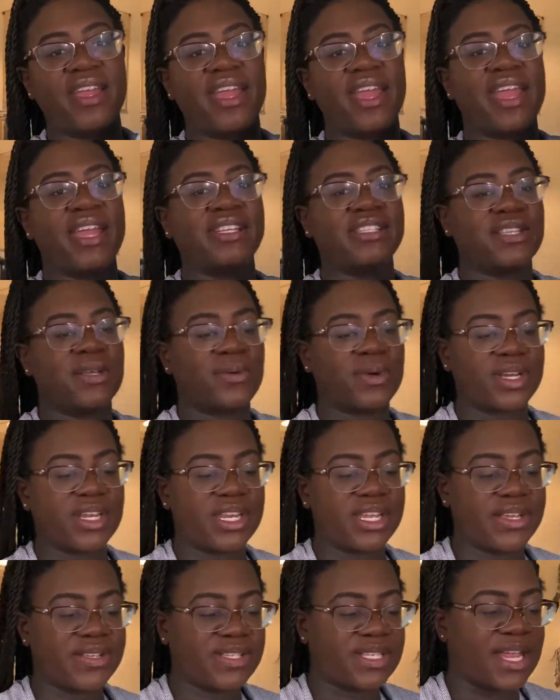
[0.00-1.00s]
And so we're going to
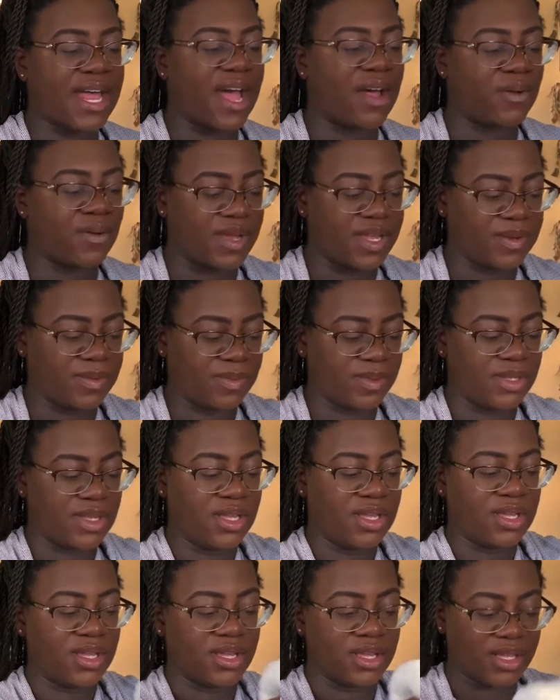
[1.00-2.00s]
use that one.
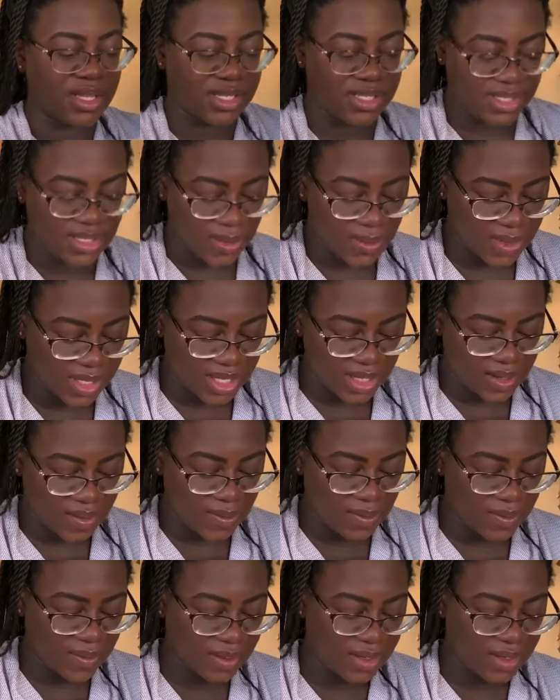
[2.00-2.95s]
So cute.